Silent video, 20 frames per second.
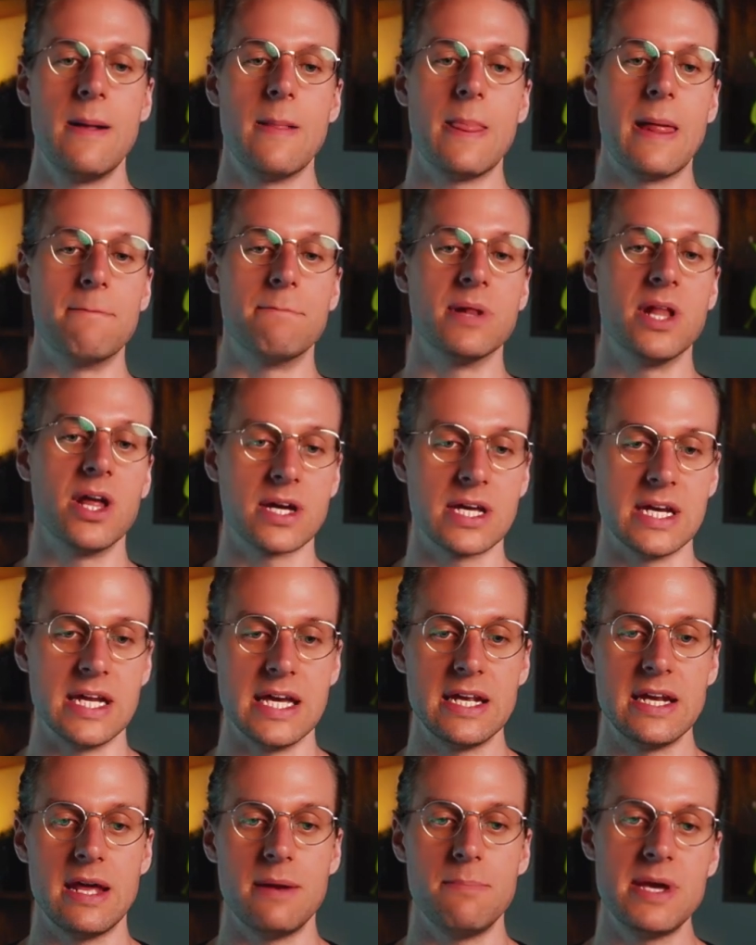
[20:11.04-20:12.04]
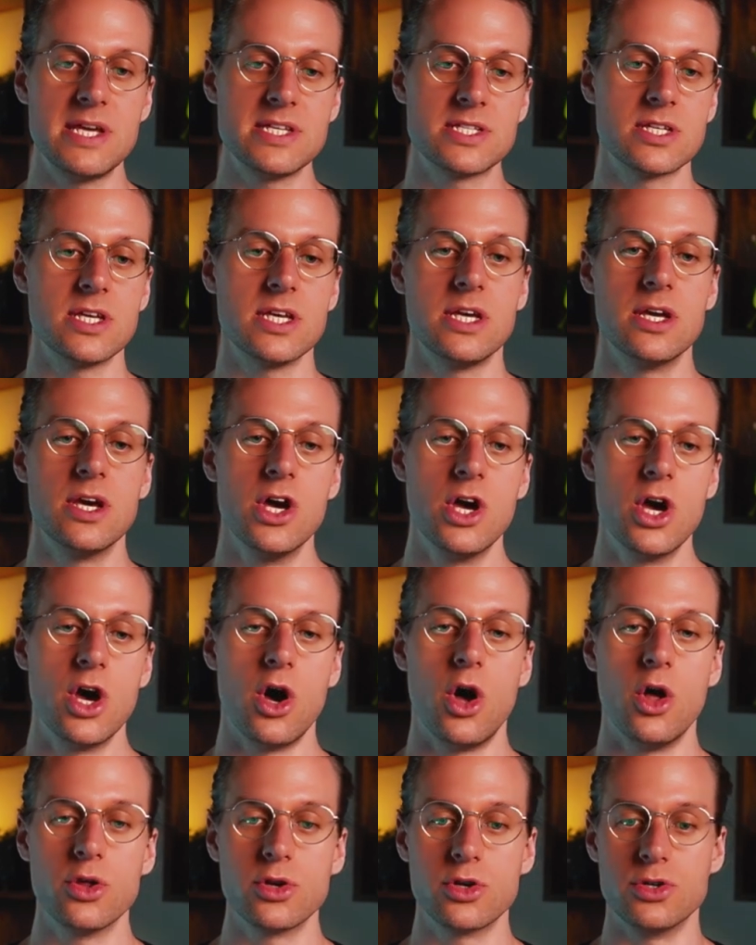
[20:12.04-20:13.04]
and plug it in. And basically
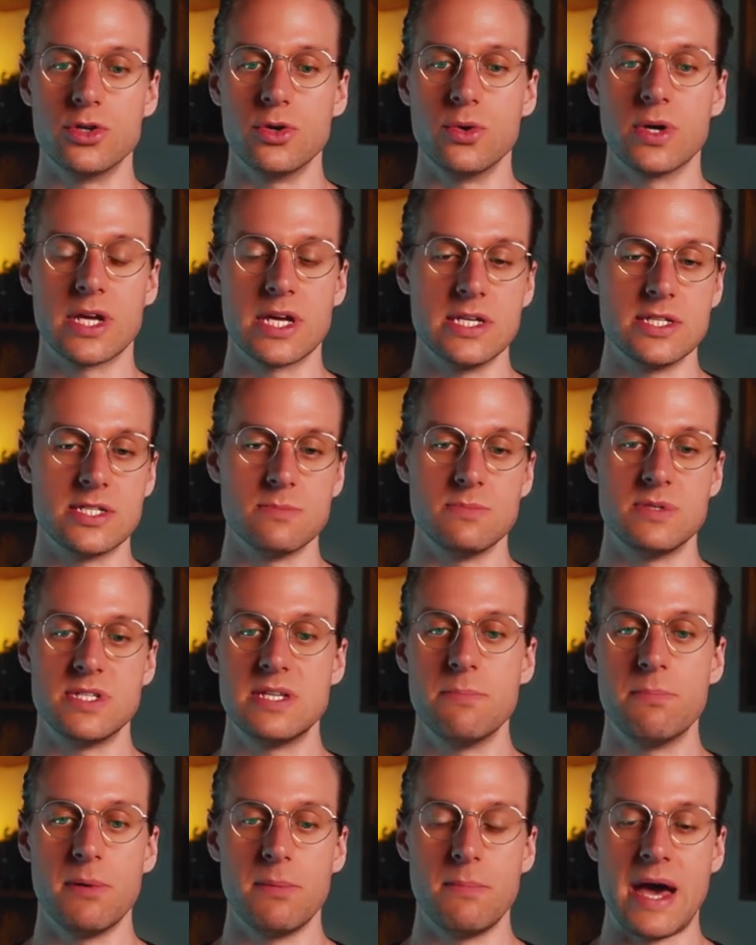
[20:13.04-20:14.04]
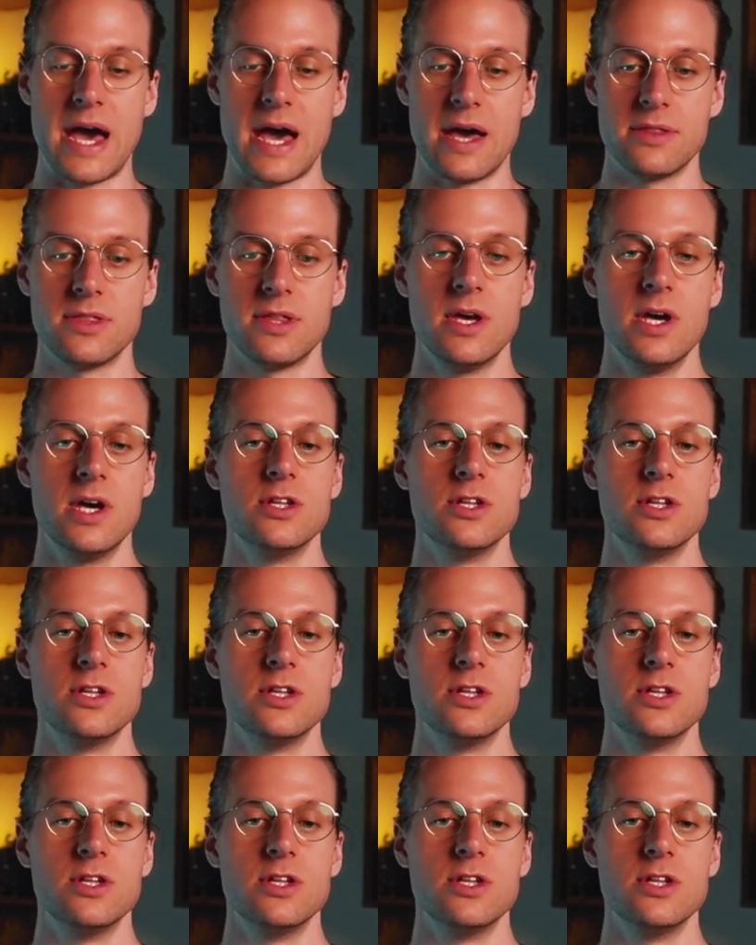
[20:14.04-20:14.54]
all you're doing is some simple math